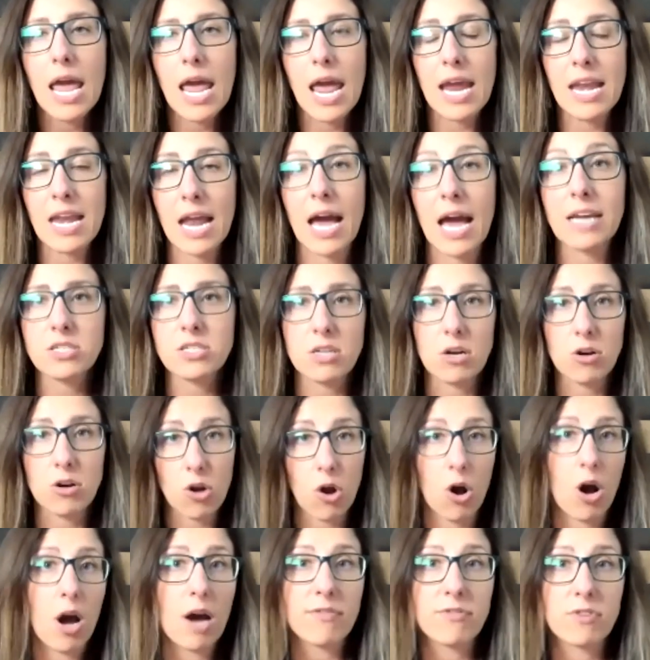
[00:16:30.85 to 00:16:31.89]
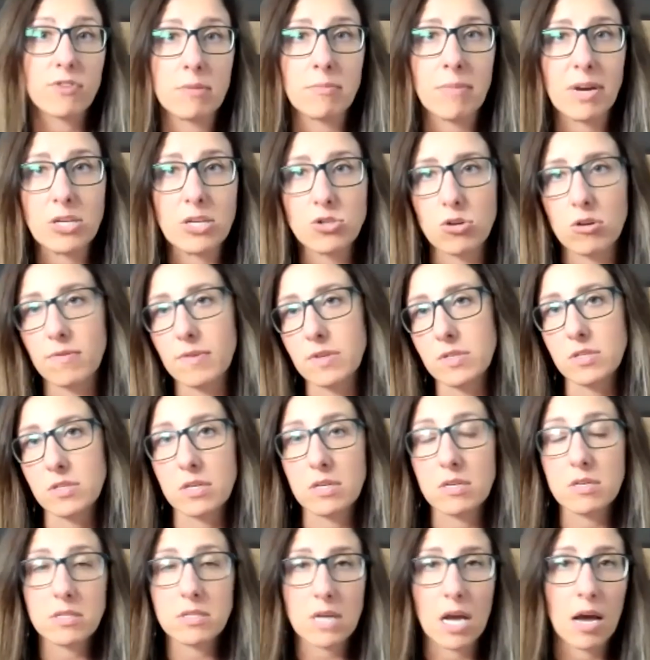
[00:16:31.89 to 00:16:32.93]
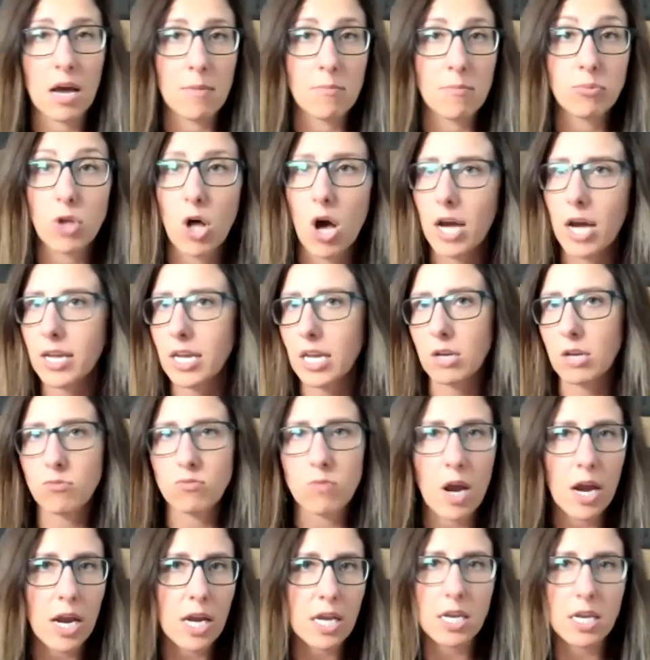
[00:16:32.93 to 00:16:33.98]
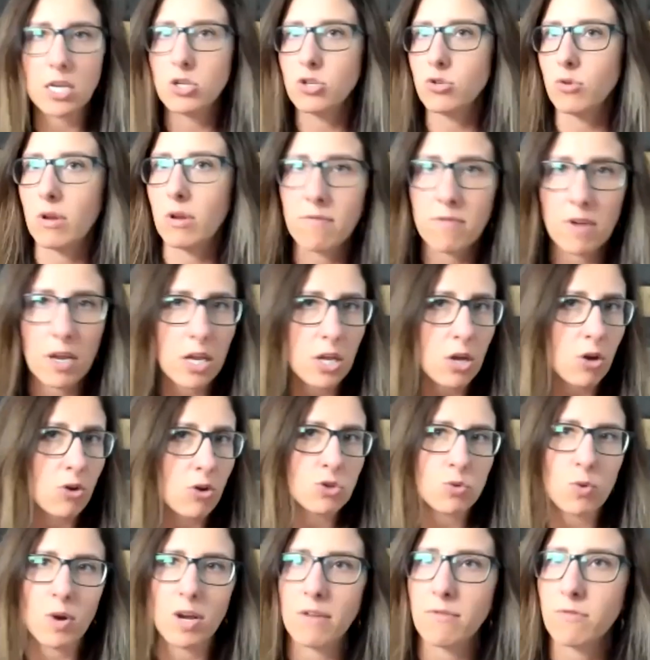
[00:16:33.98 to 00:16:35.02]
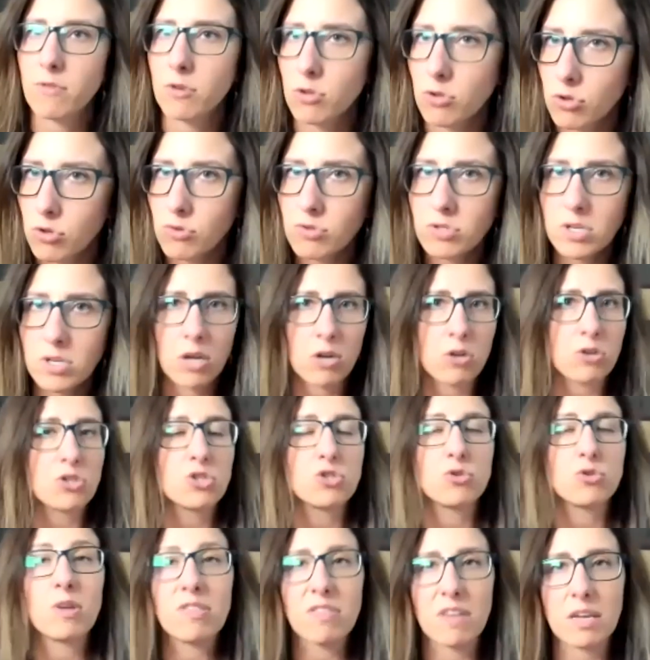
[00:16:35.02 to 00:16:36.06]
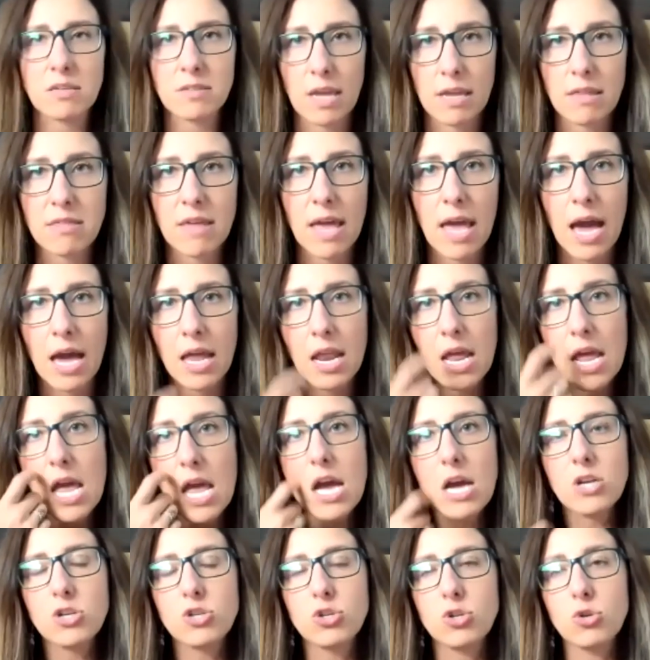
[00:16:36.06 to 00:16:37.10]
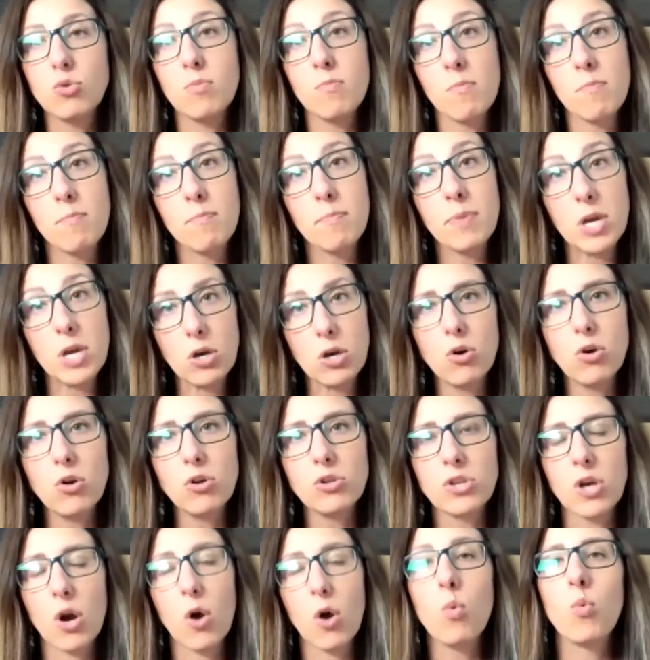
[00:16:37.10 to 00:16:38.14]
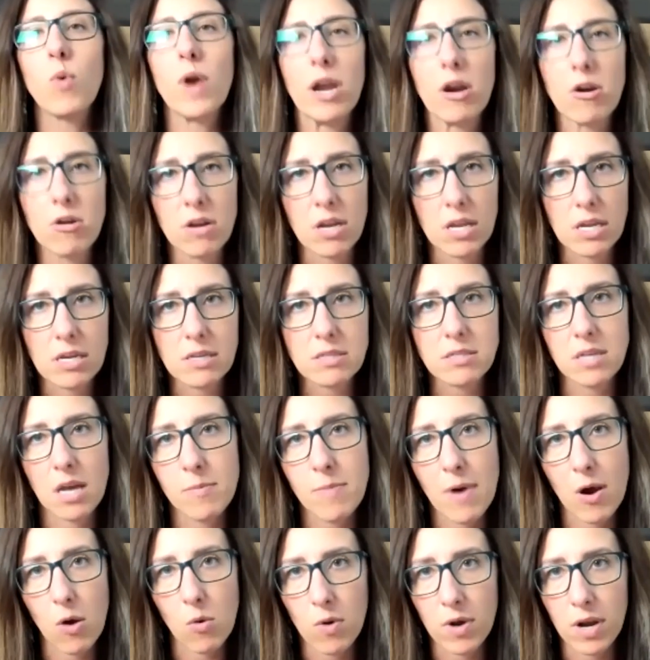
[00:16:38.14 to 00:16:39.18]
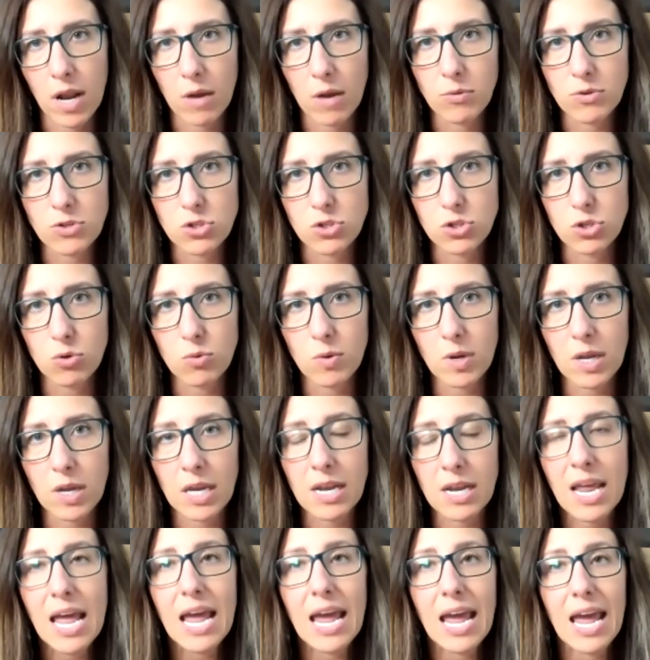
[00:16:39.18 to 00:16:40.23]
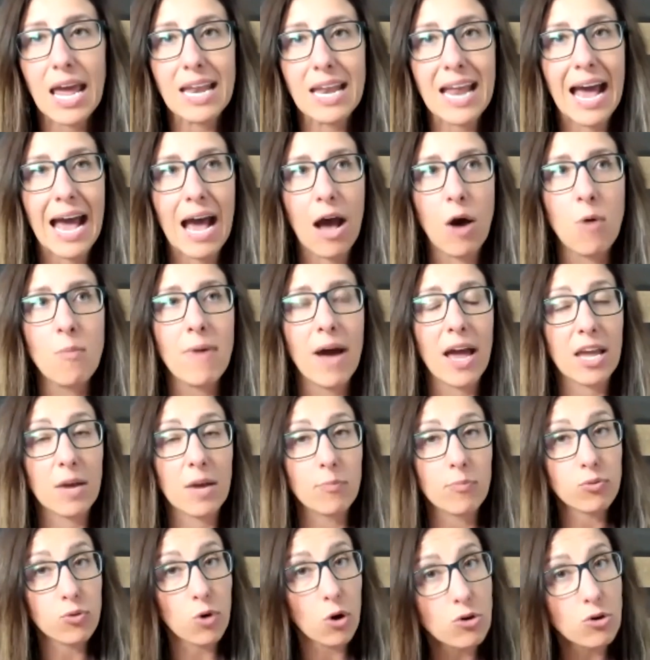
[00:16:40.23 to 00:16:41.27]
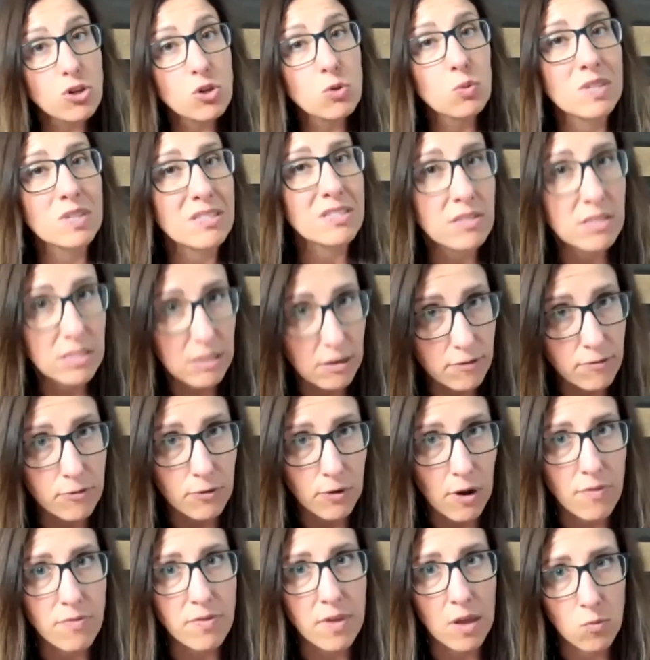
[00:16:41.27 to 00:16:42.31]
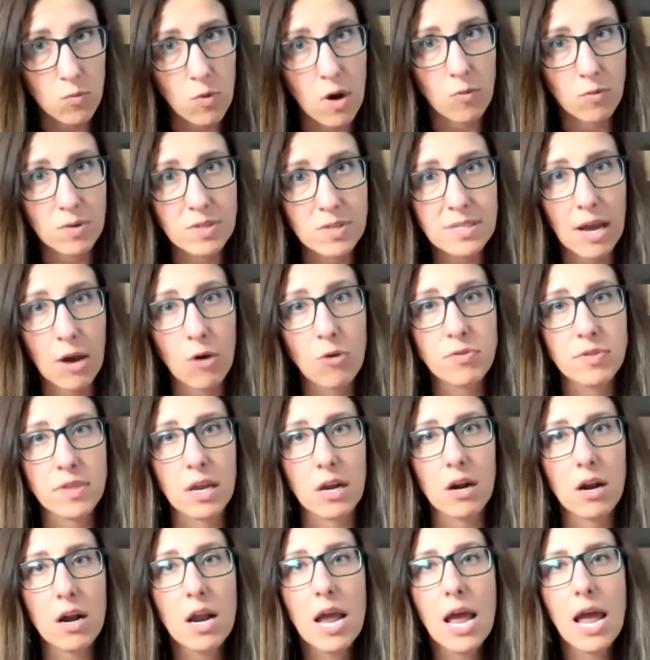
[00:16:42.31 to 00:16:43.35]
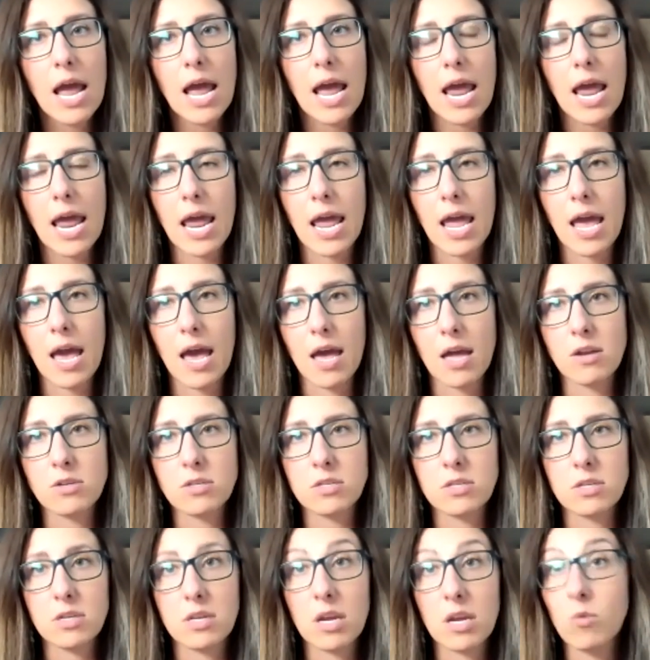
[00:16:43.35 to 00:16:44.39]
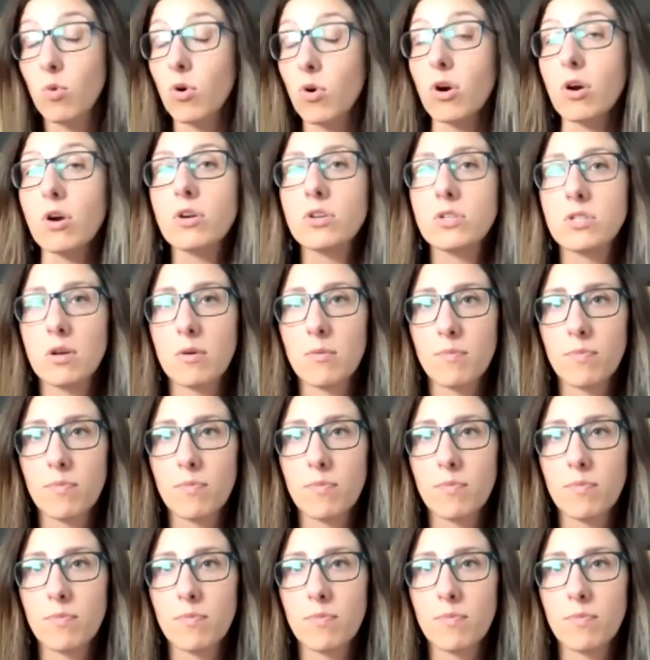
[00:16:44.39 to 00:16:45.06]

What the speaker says: And I started offering my services, blogging, writing, doing videos, writing for the newsletters, doing things like that to build awareness about what I was doing and how my approach was different than what was out there. And it worked.